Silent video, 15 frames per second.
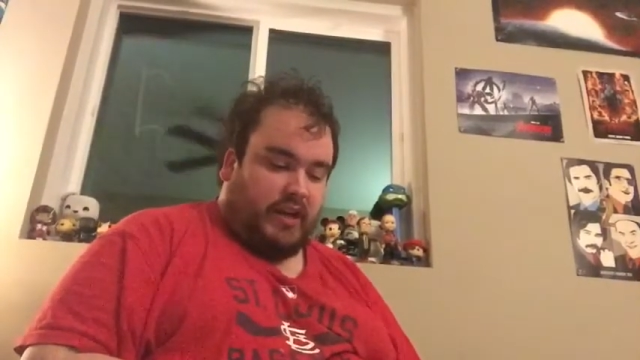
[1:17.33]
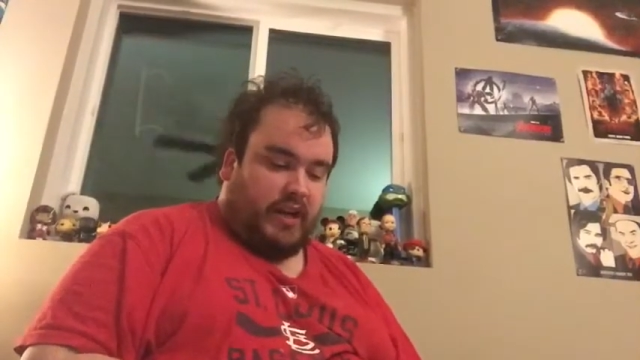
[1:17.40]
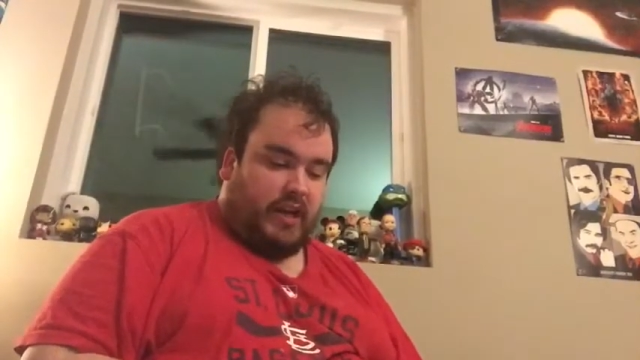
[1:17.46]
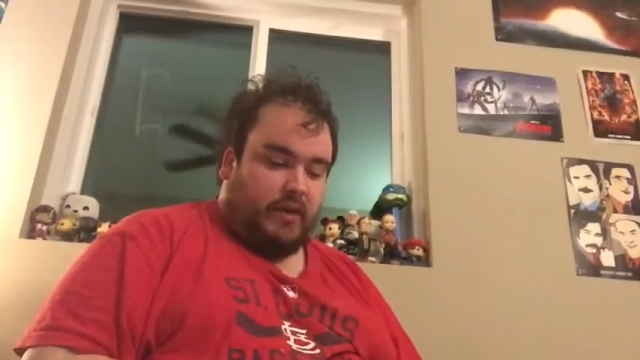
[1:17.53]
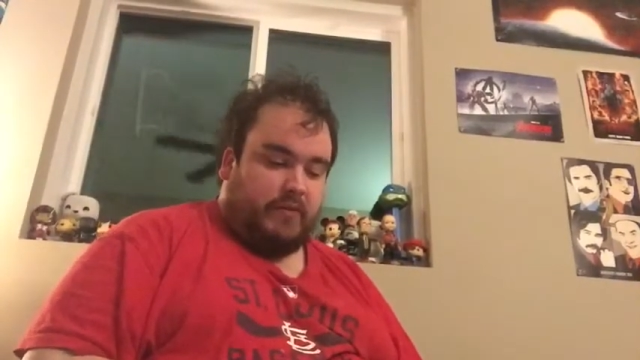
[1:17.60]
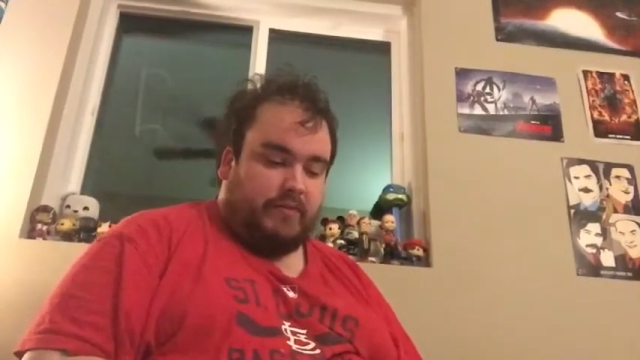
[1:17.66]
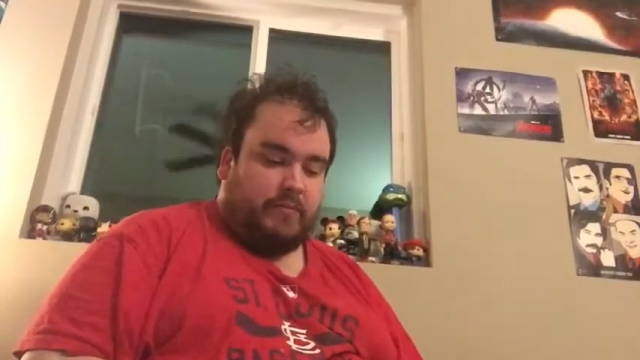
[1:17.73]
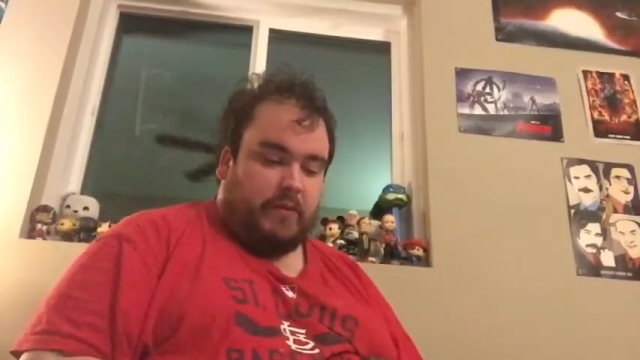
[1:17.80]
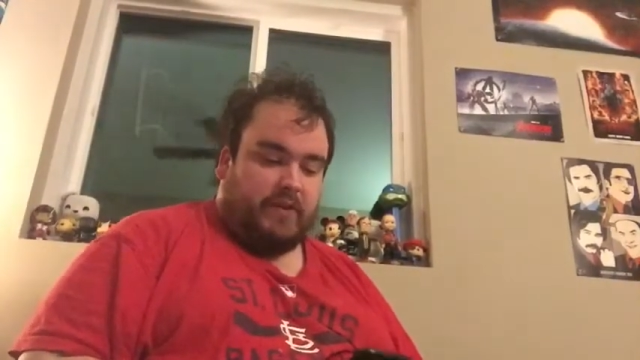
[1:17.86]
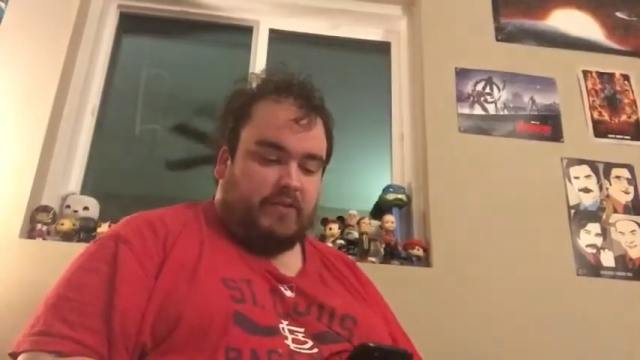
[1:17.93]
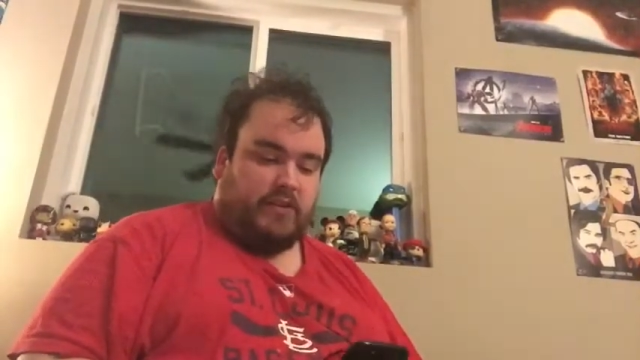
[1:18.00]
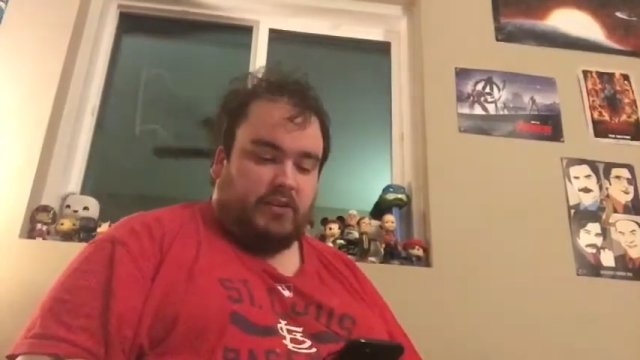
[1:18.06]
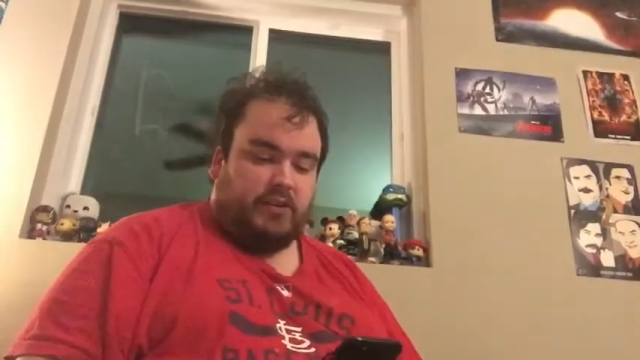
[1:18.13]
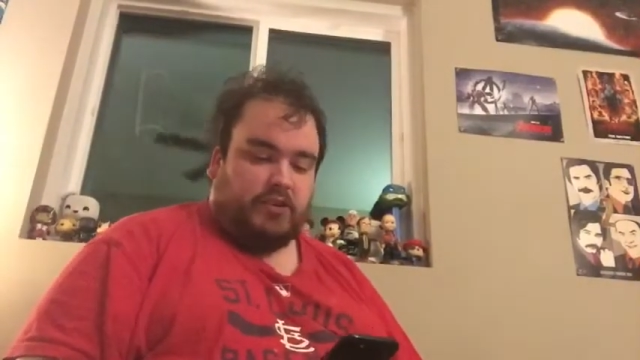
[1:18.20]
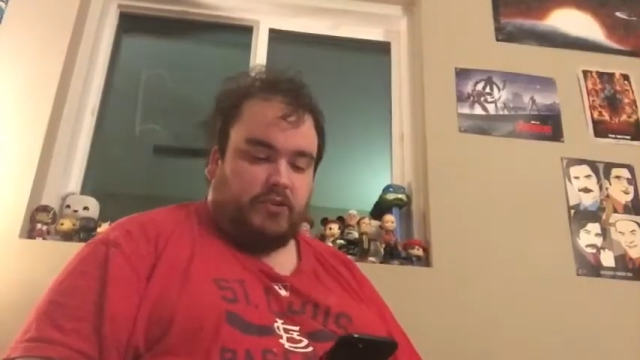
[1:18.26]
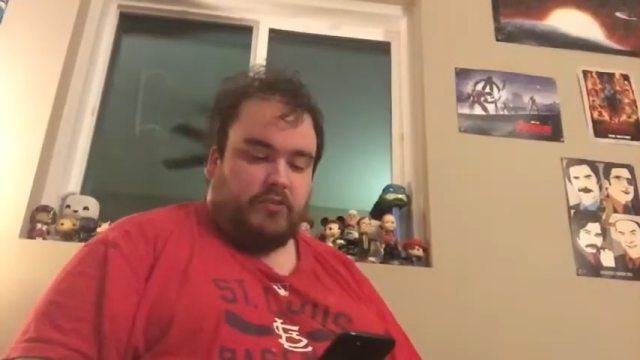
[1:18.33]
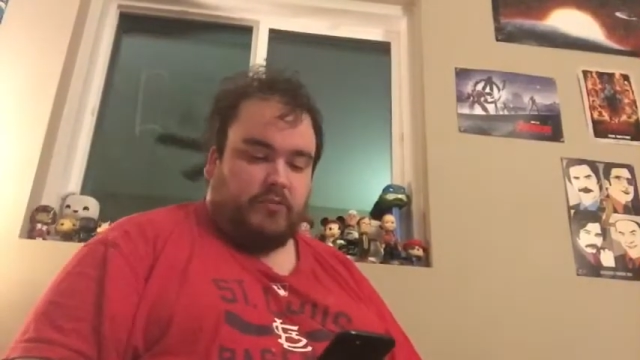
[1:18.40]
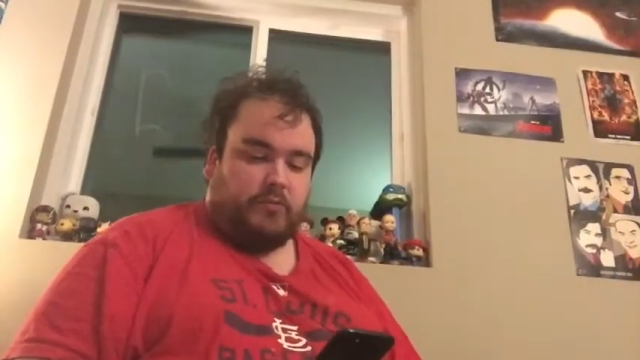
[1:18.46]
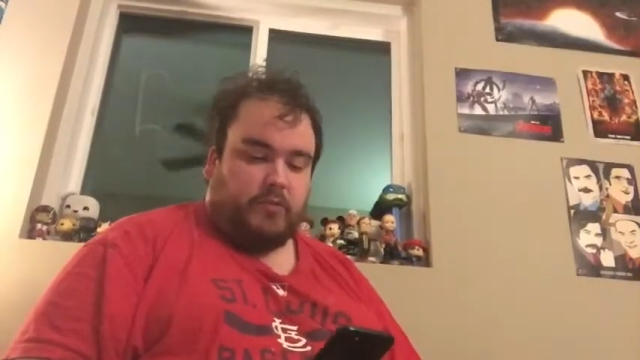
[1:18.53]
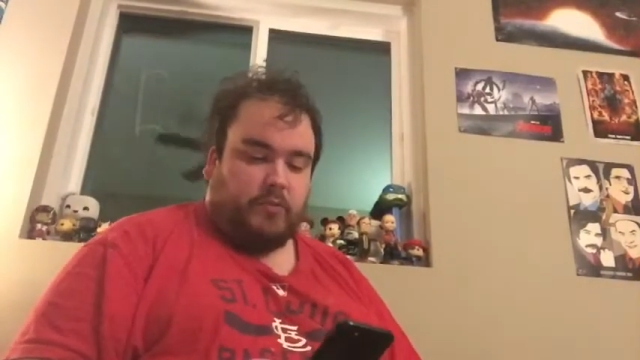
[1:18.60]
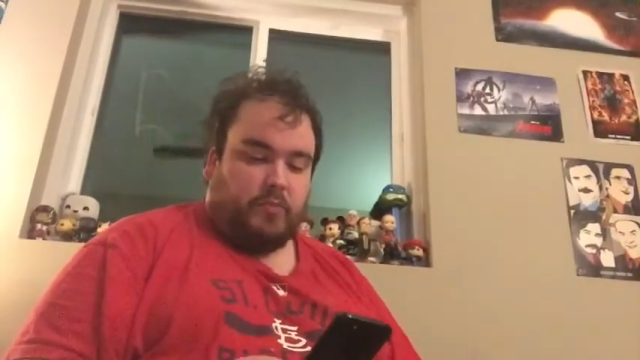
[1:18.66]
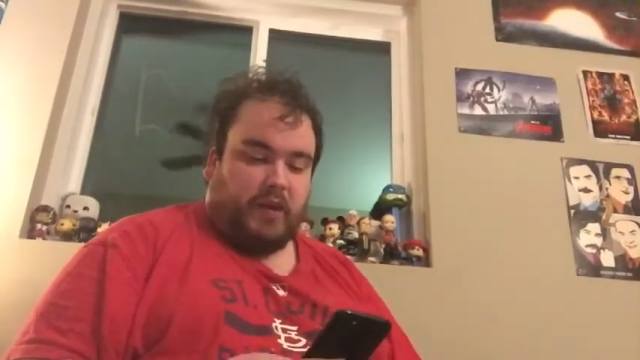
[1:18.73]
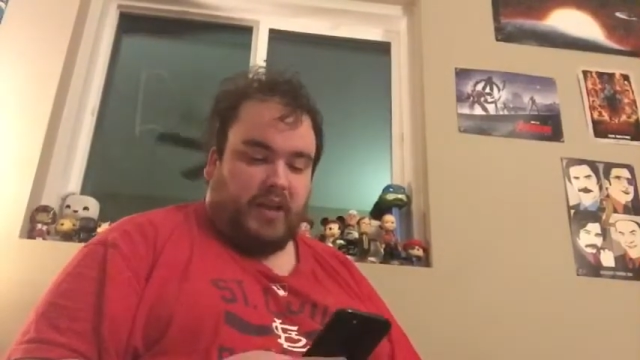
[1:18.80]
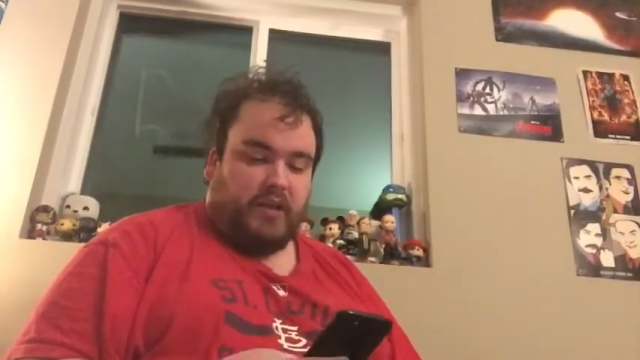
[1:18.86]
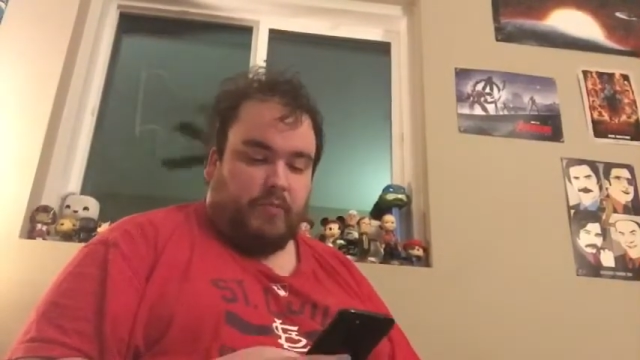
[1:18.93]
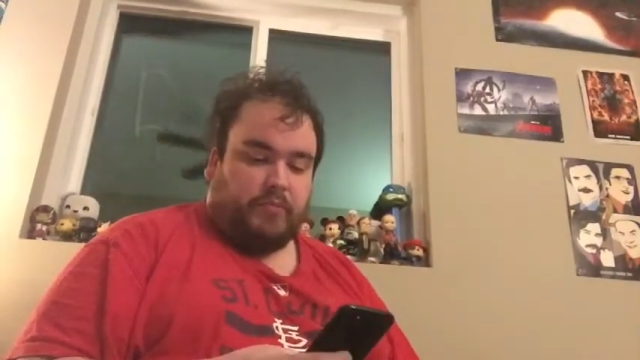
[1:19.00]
It's based on the children's book by